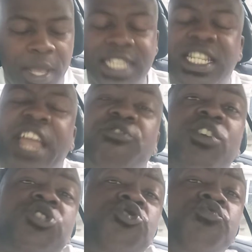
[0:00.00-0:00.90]
It's like
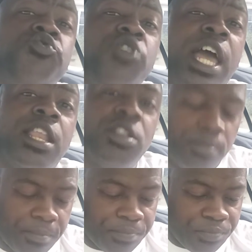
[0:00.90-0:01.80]
Russian roulette.
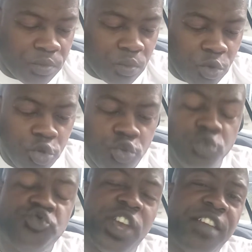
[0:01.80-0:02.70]
When you
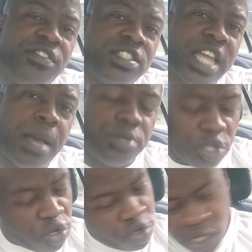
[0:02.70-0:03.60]
do traffic
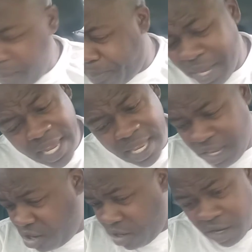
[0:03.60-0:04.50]
stops, you
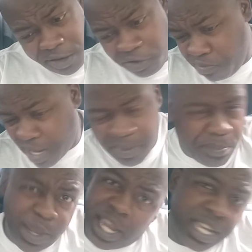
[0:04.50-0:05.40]
may
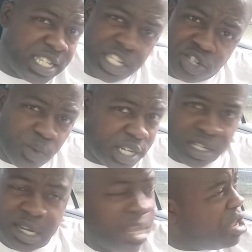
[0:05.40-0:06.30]
be picking a
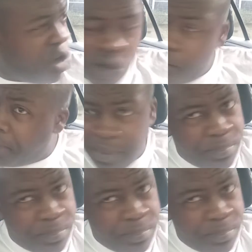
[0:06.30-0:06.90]
situation, maybe